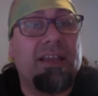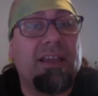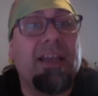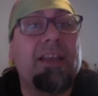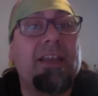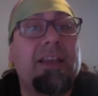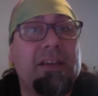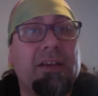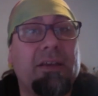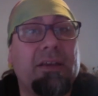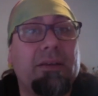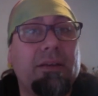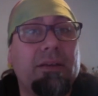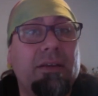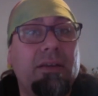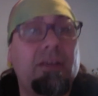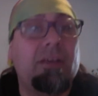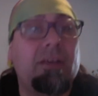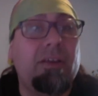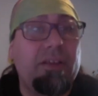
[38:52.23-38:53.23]
kind of
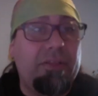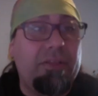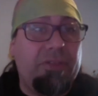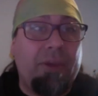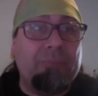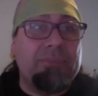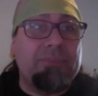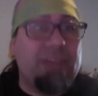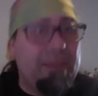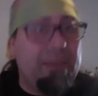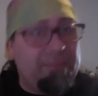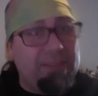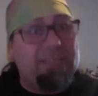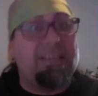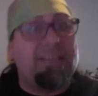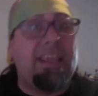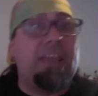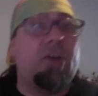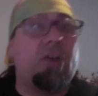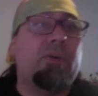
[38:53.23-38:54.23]
thumbs up and
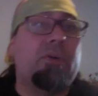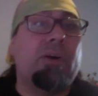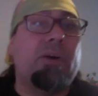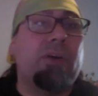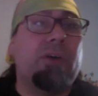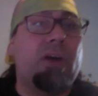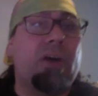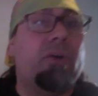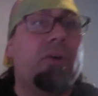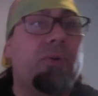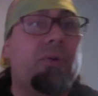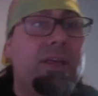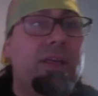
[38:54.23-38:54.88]
say go go go.